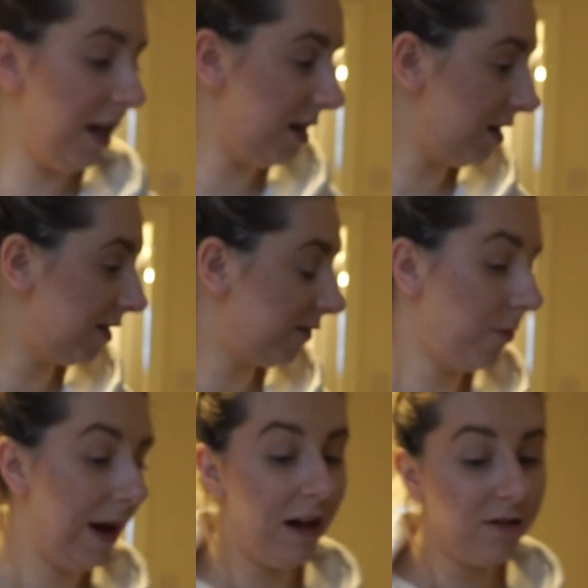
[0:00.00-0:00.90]
is
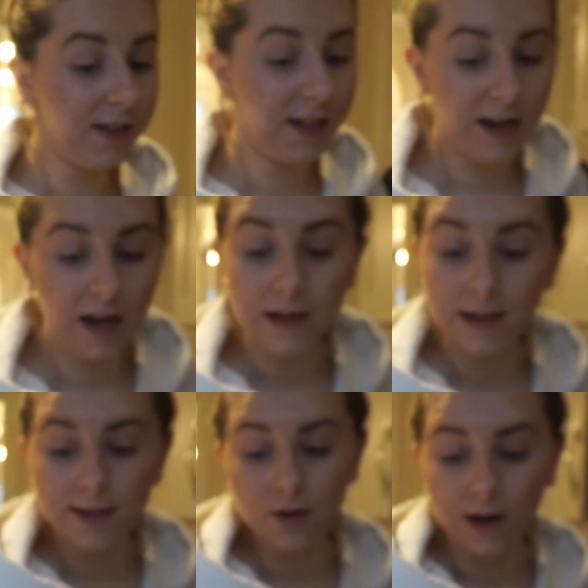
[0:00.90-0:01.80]
from Aldi and
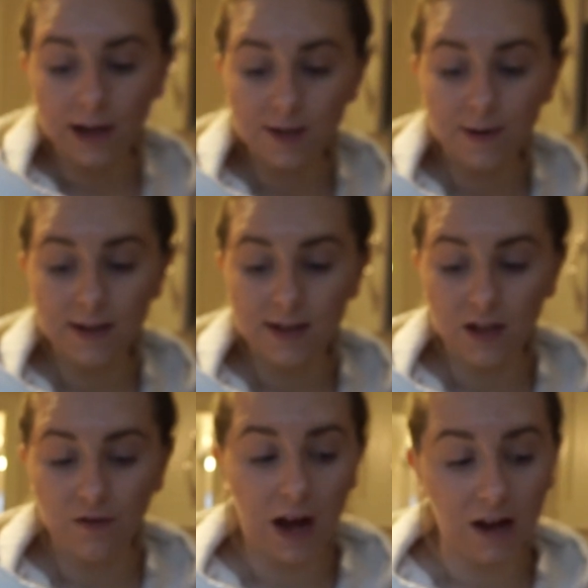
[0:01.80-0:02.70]
it's not
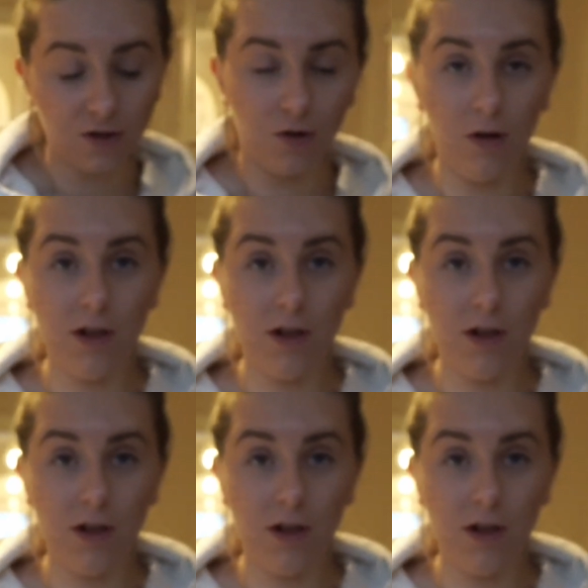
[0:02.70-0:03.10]
expensive at all.